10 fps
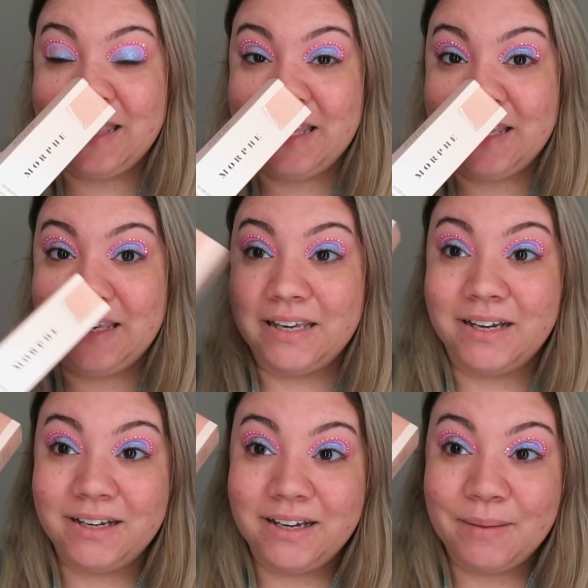
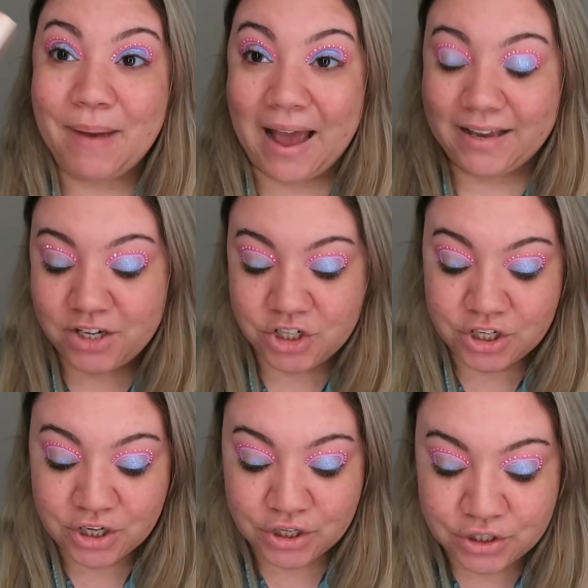the
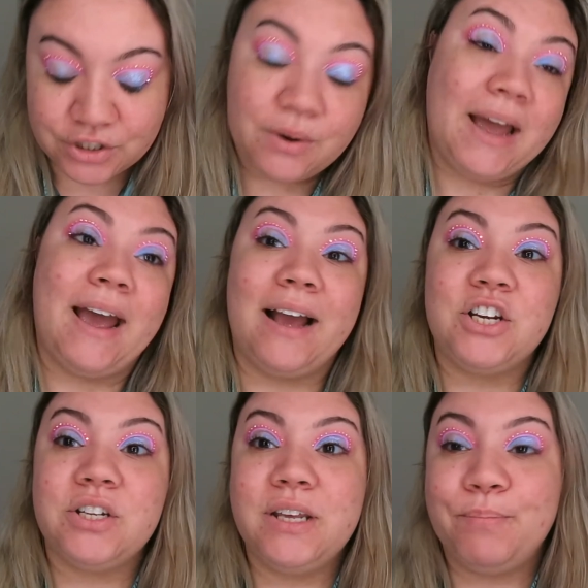package. So I
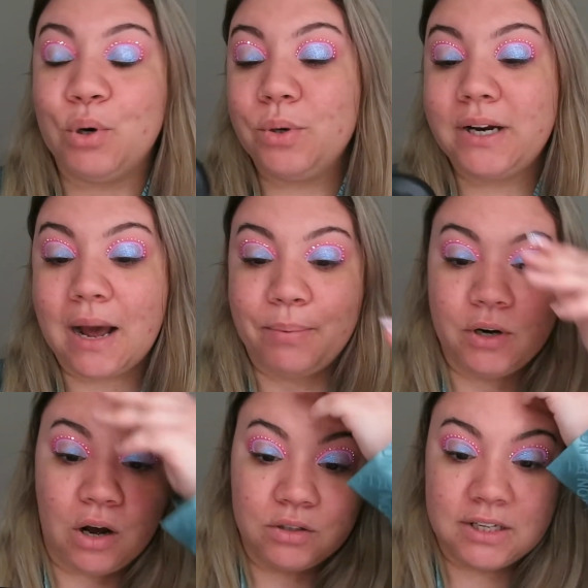actually pulled it up
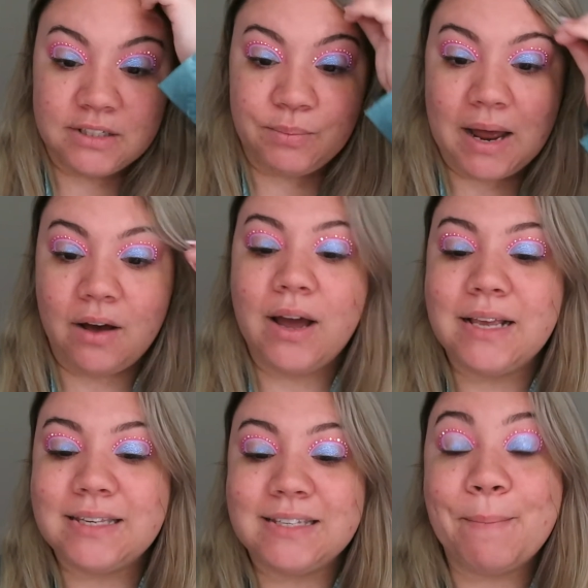on Ulta as well.
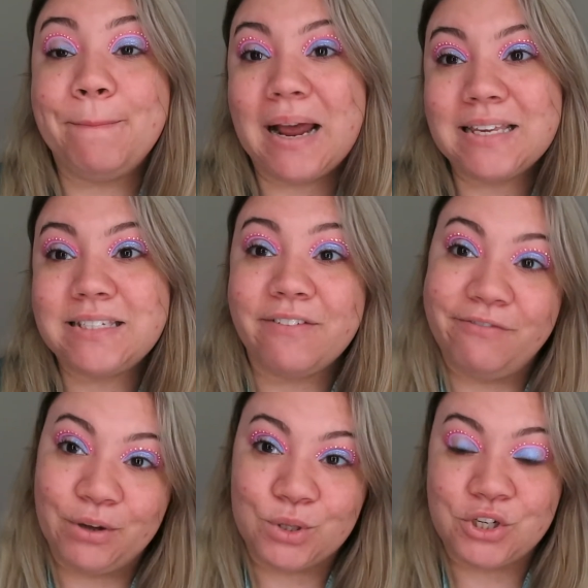It says best
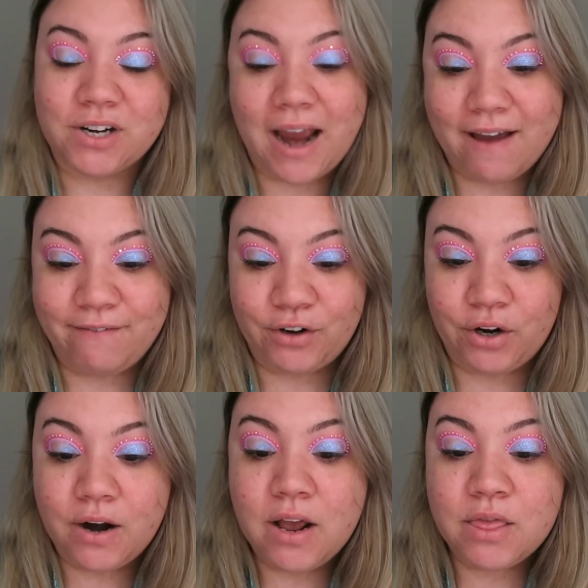filter
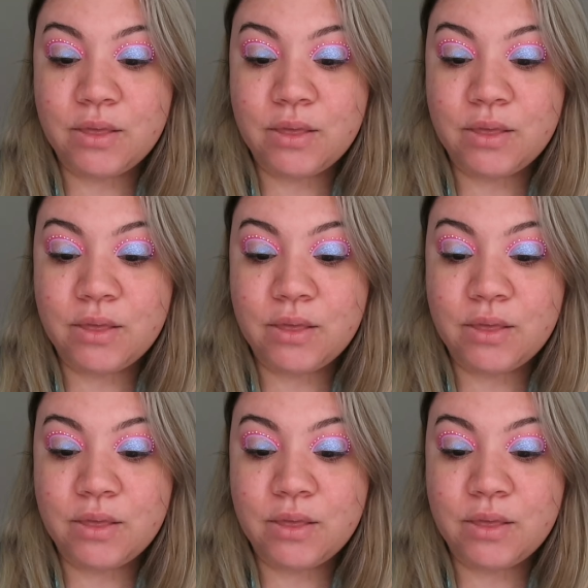ever.